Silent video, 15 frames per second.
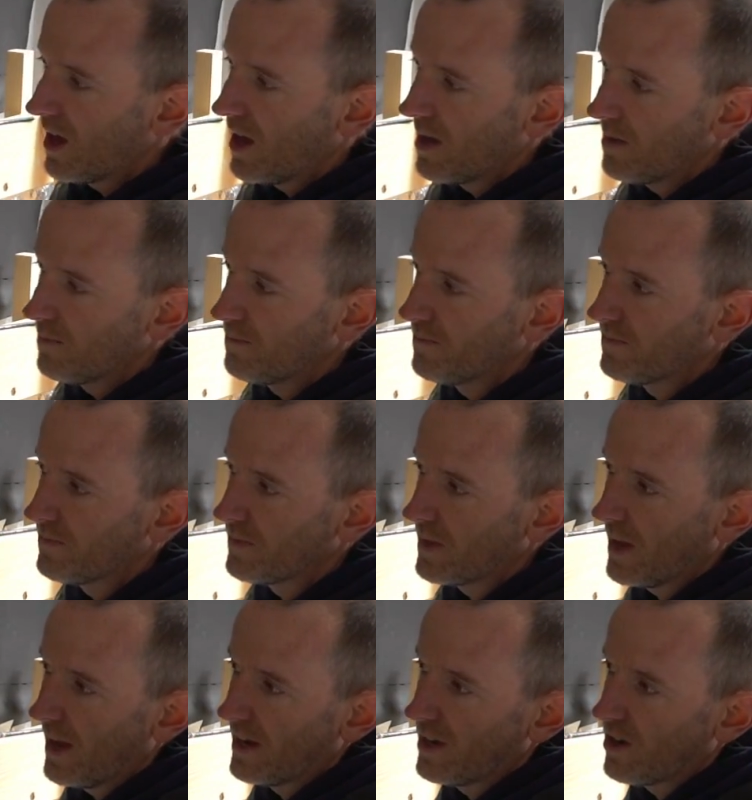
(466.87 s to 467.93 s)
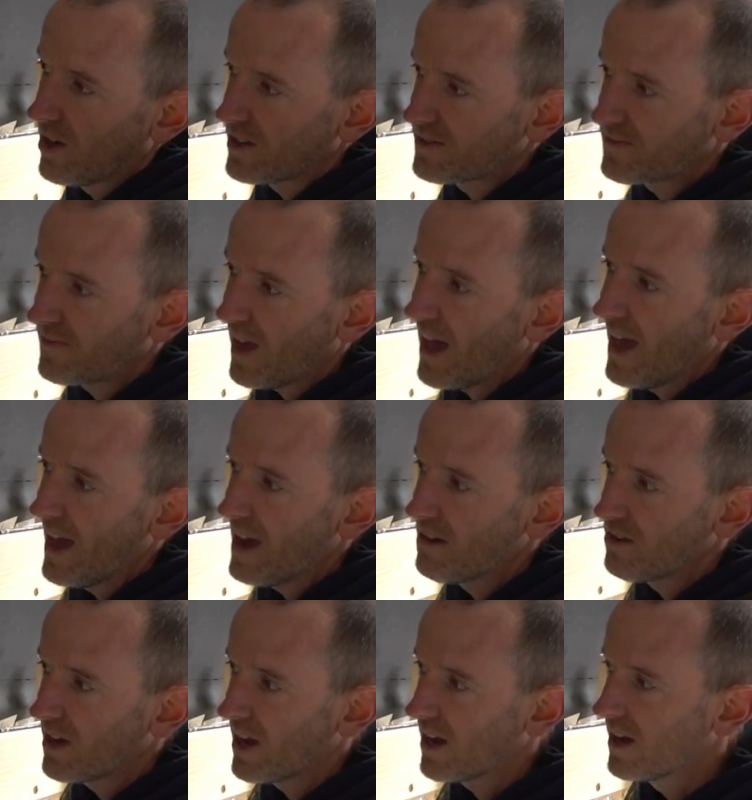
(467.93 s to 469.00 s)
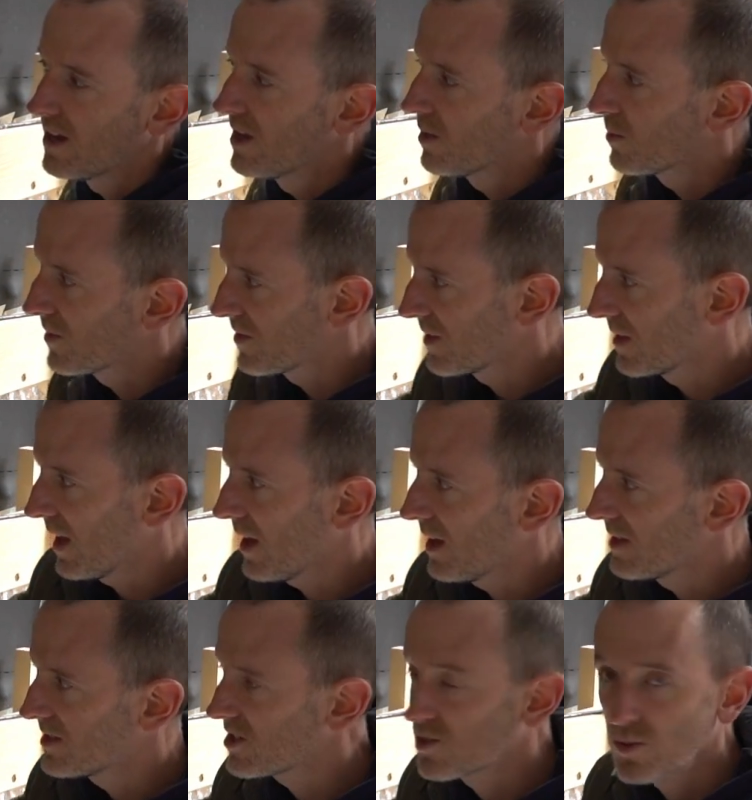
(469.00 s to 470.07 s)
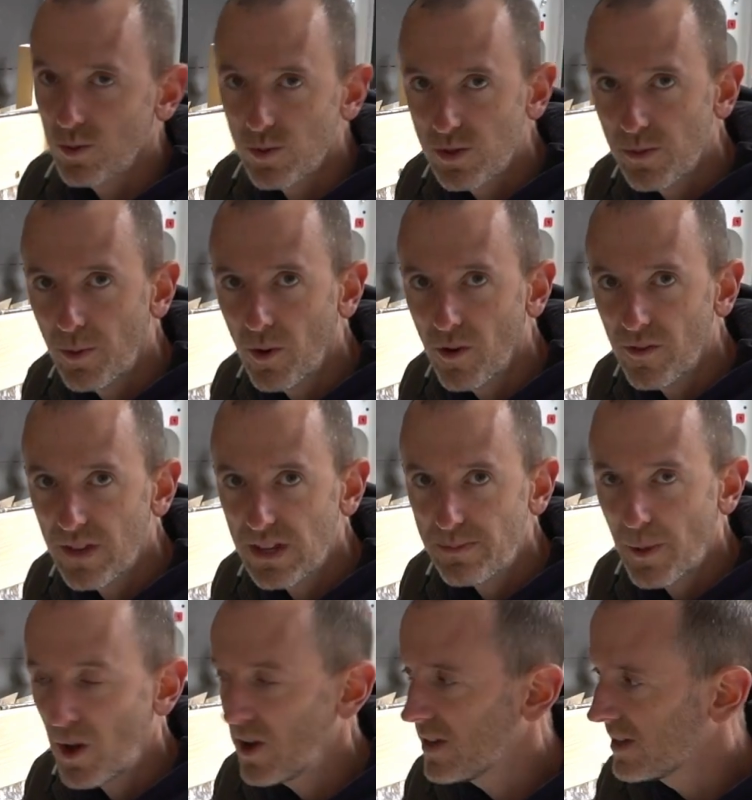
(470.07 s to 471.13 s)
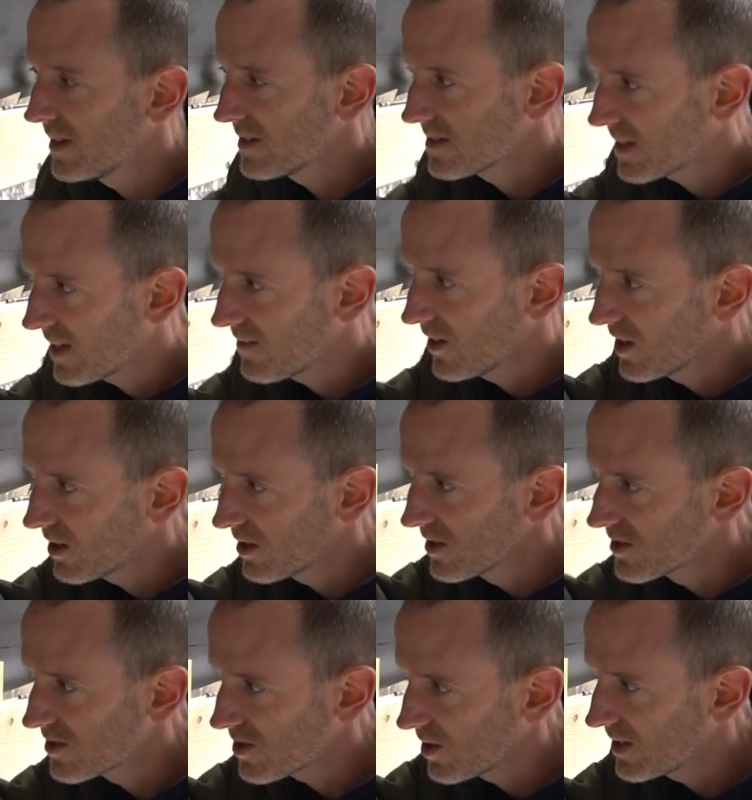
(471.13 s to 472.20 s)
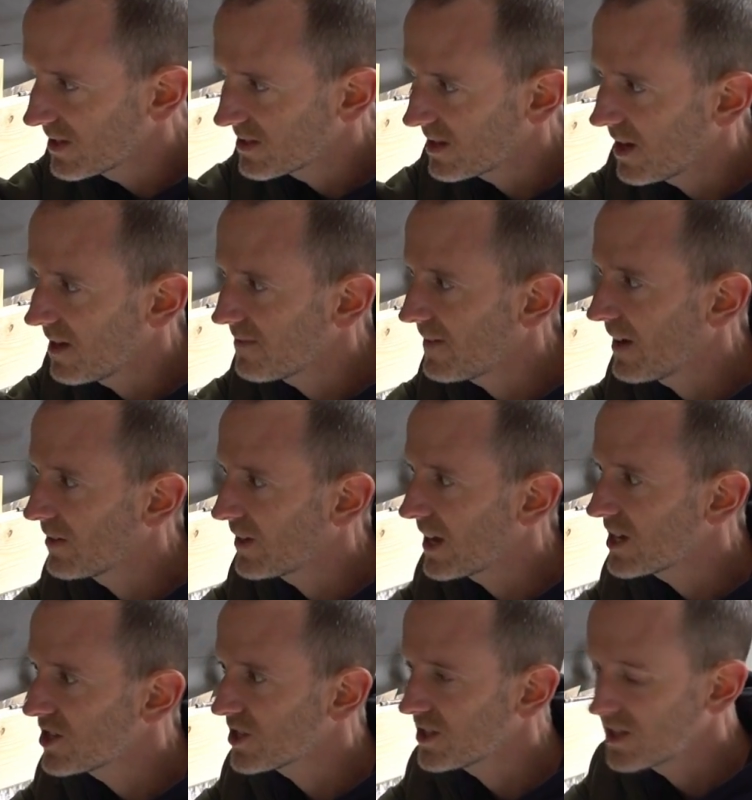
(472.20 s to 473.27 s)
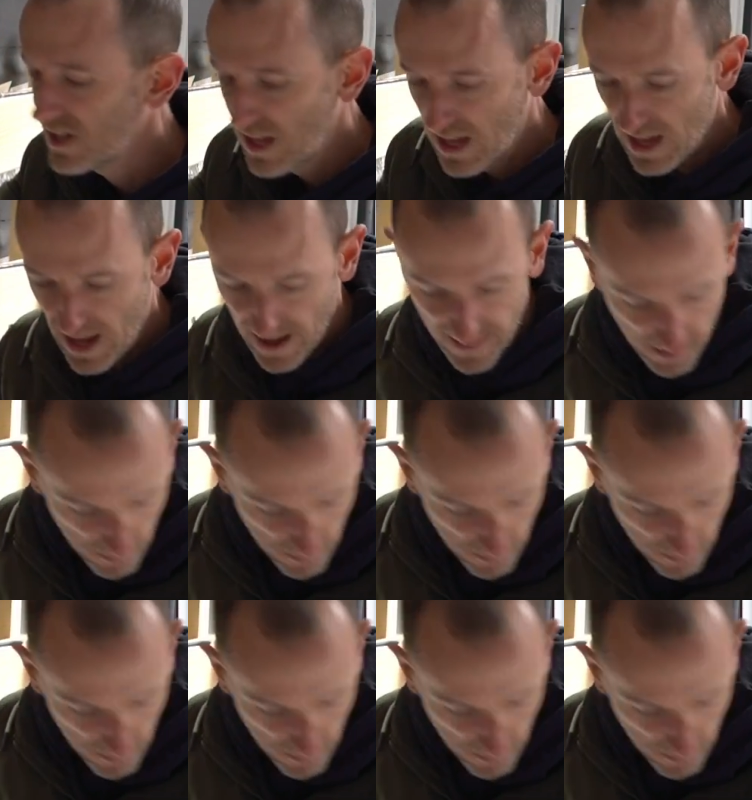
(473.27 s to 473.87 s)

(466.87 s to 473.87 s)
and a nice flat area with the additional support of these behind it to give it a good solid foundation. And